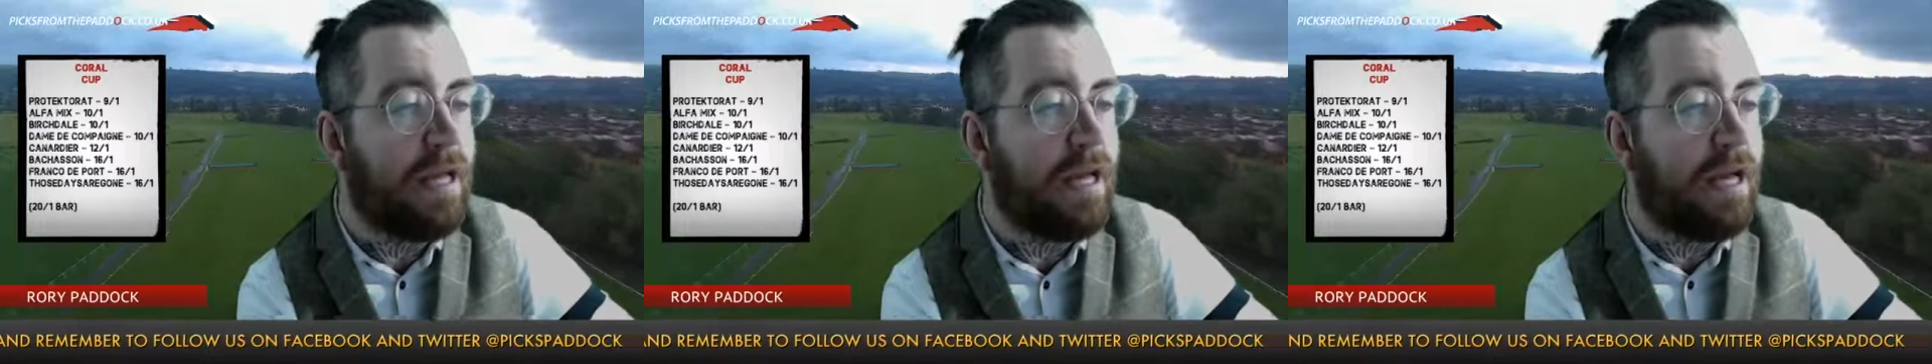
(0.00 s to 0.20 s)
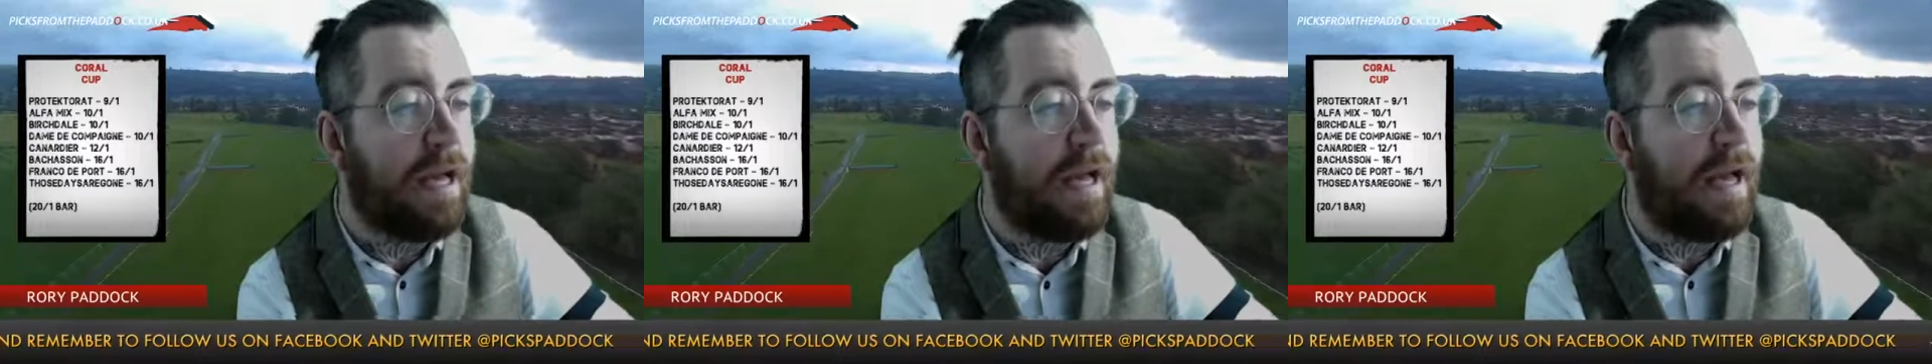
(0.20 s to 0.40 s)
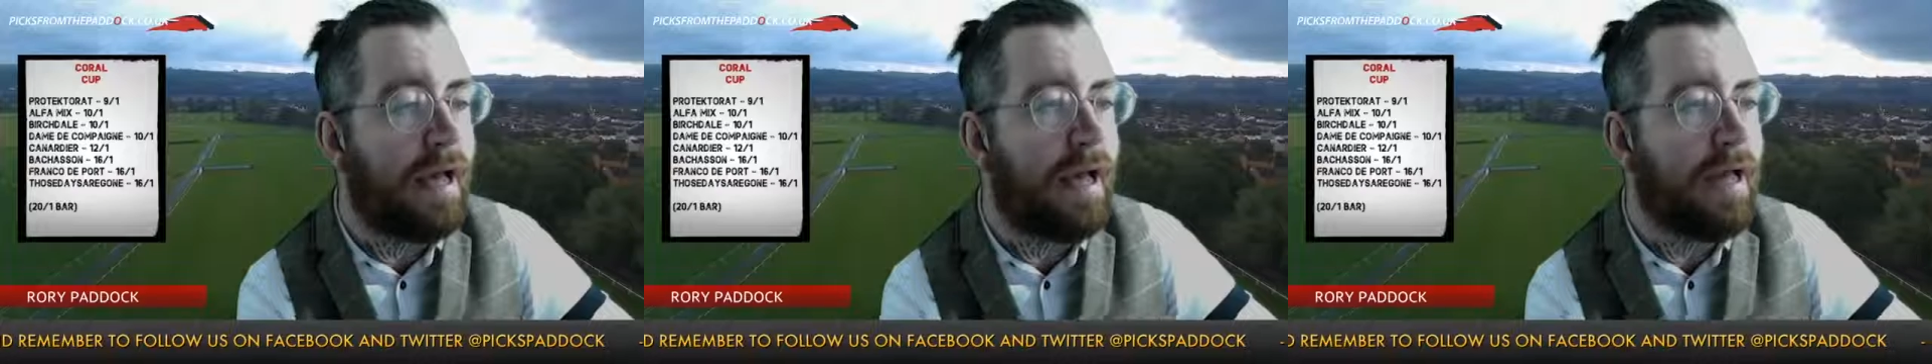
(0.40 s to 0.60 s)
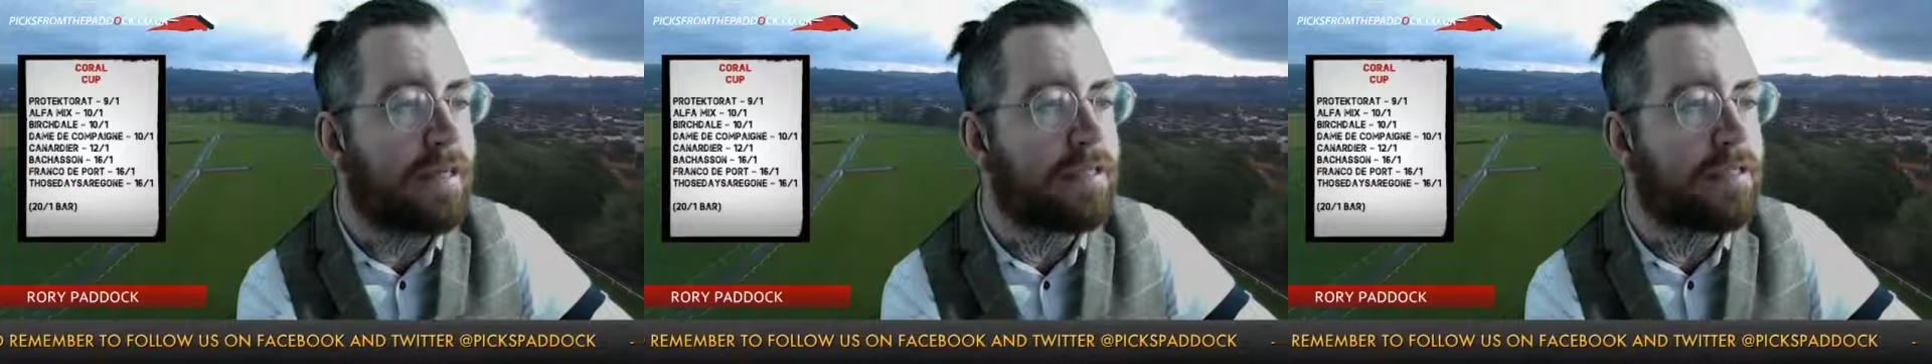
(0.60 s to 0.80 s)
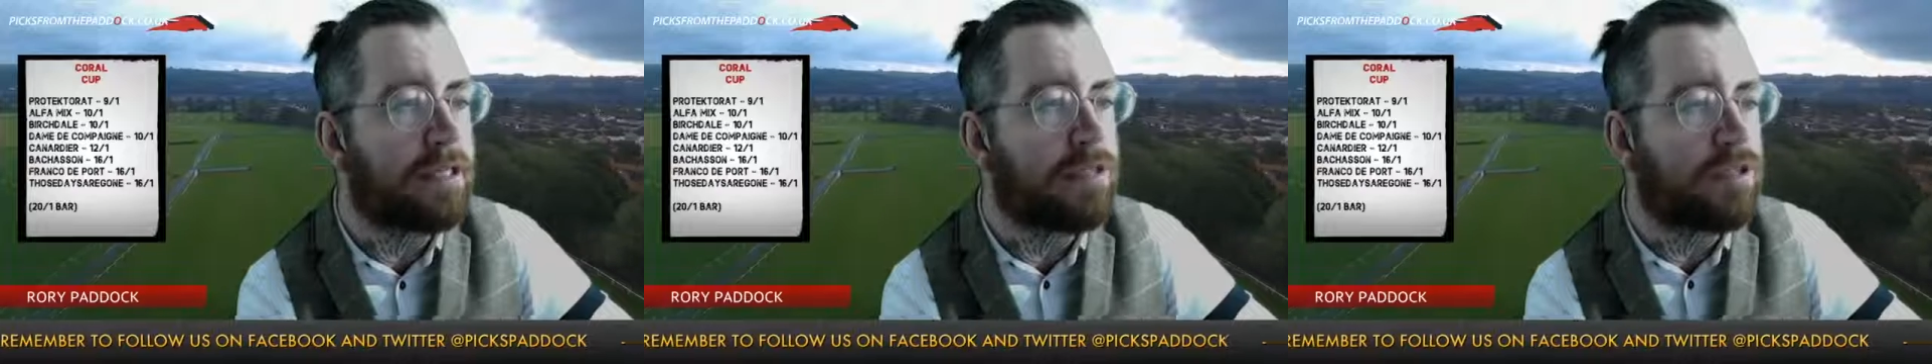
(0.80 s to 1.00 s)
It's
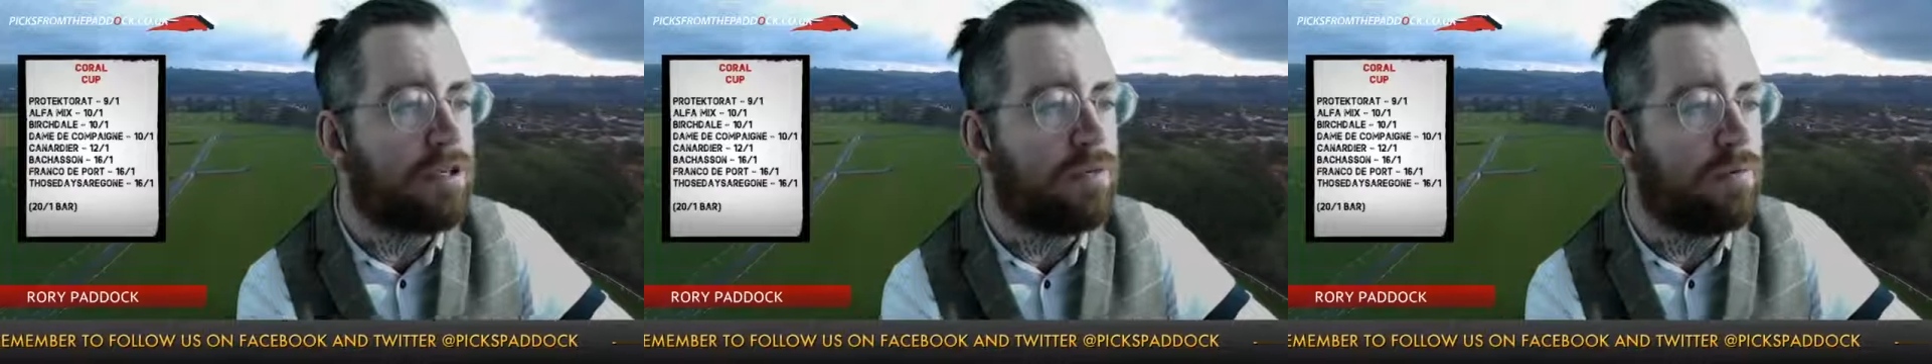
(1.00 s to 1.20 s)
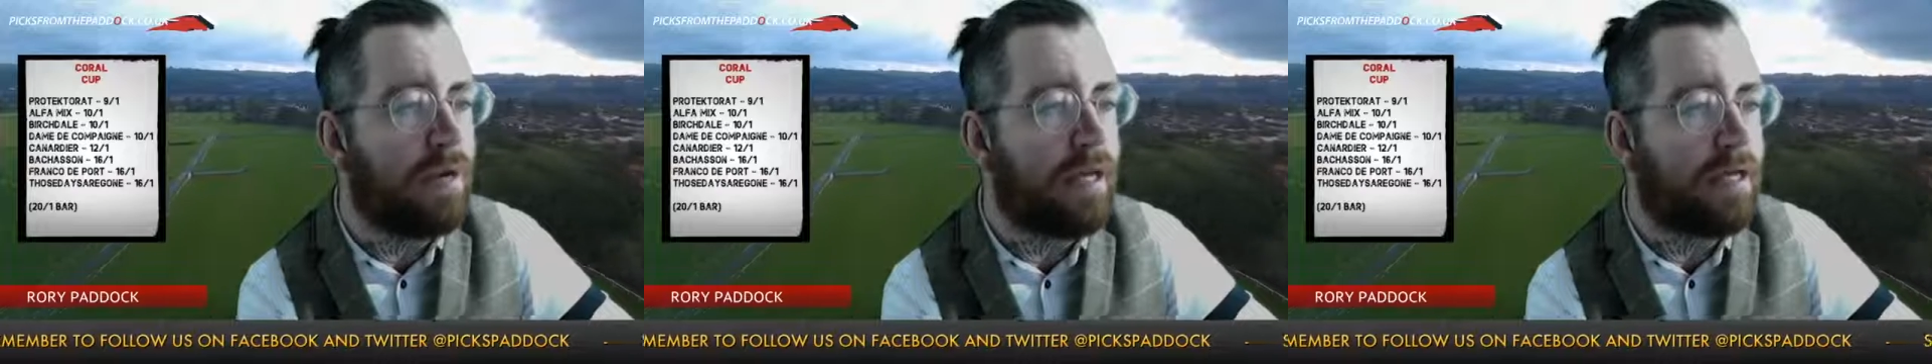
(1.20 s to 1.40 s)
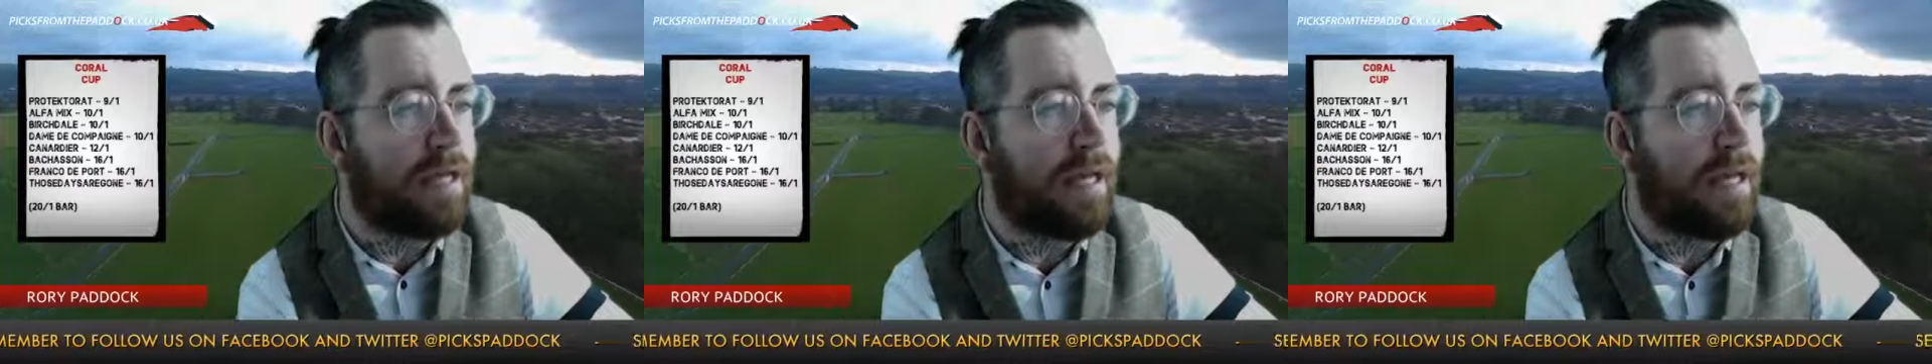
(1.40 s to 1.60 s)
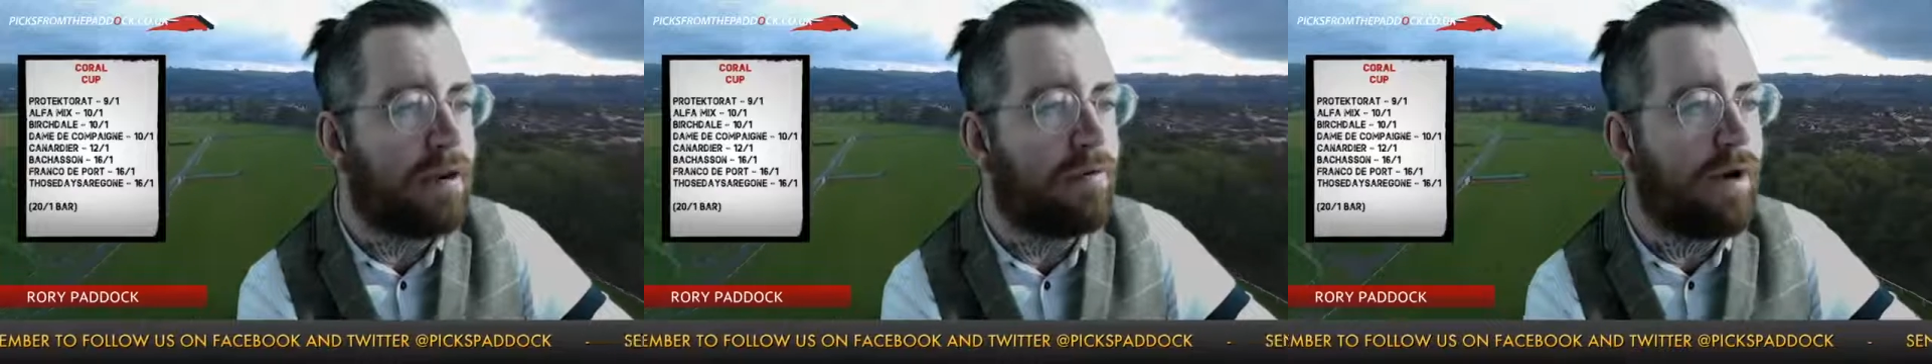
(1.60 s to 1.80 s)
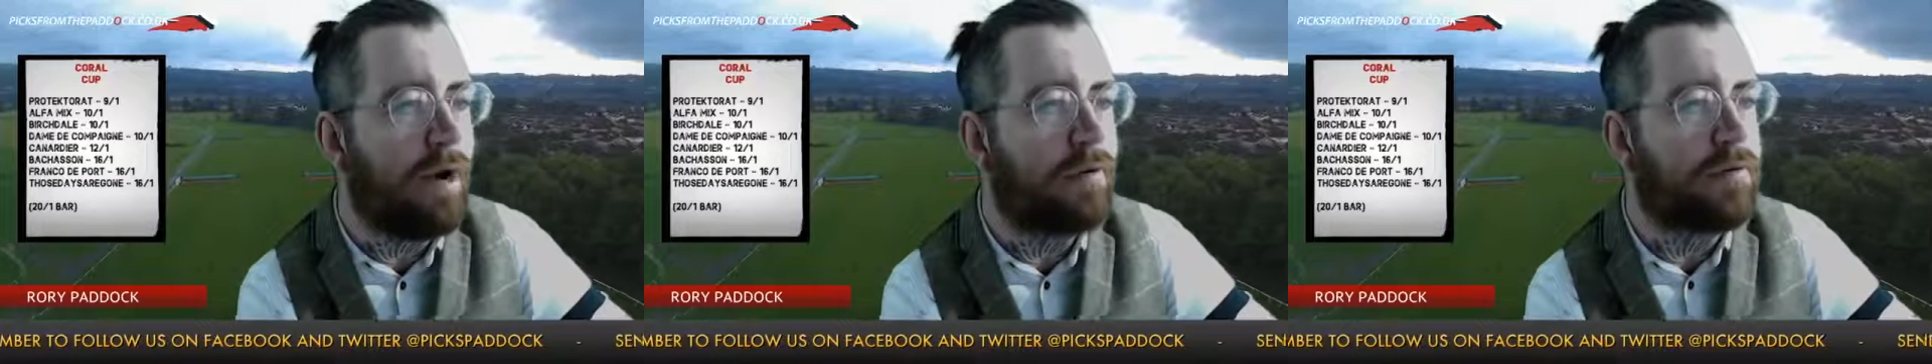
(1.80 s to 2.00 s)
done well here
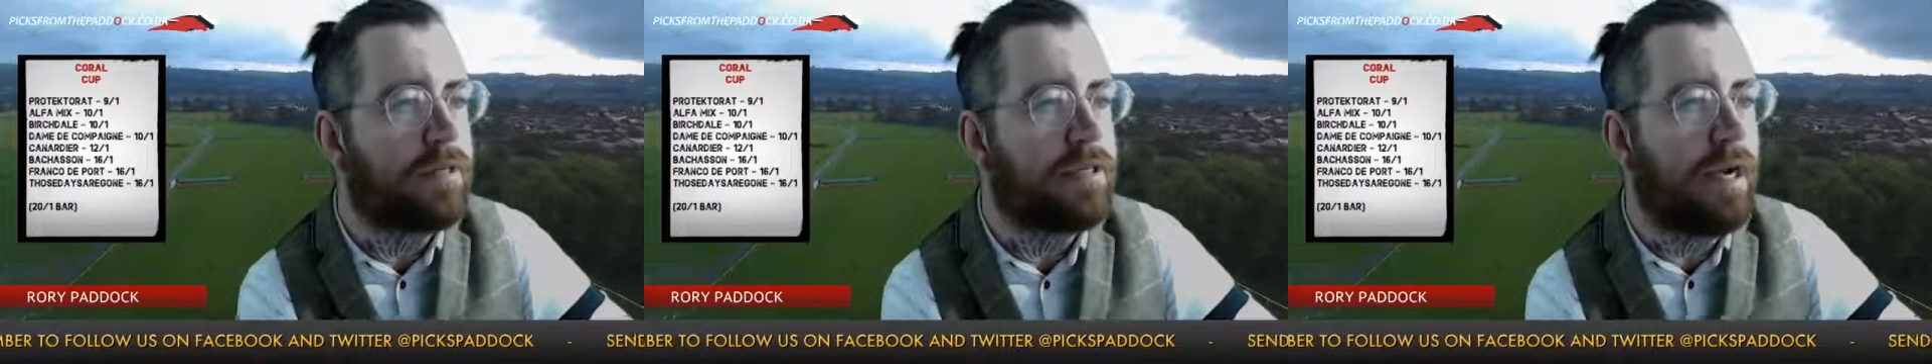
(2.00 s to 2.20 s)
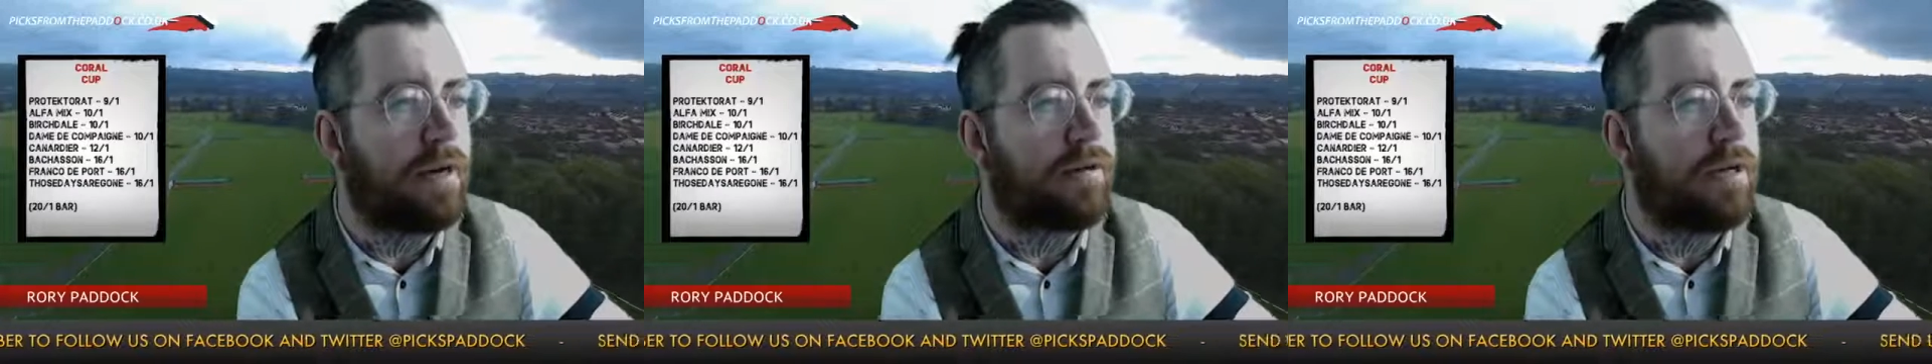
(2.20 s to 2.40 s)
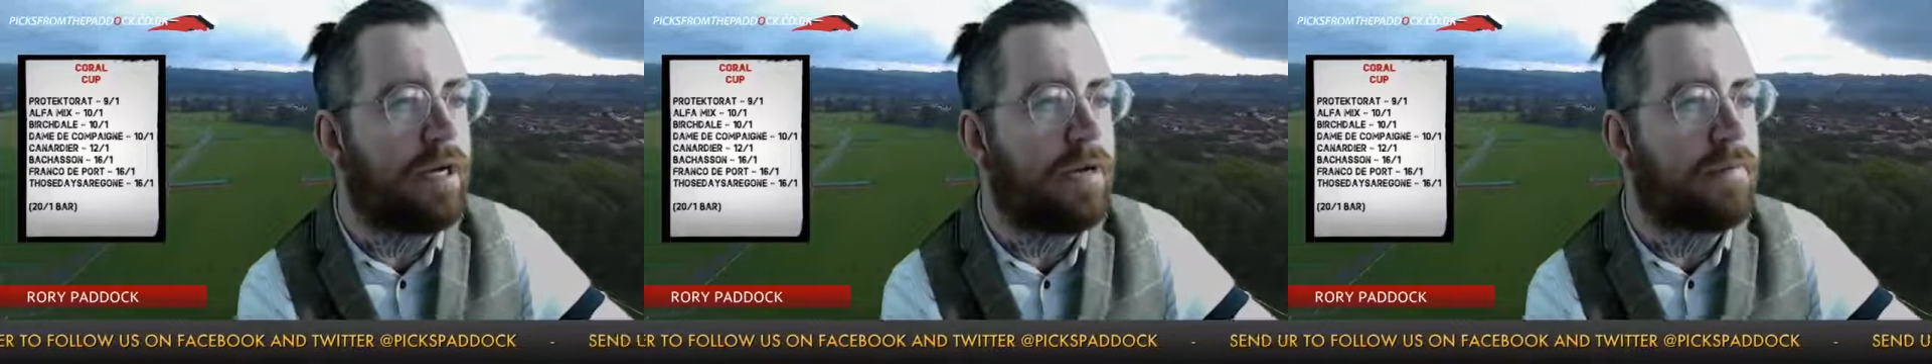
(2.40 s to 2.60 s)
around Cheltenham.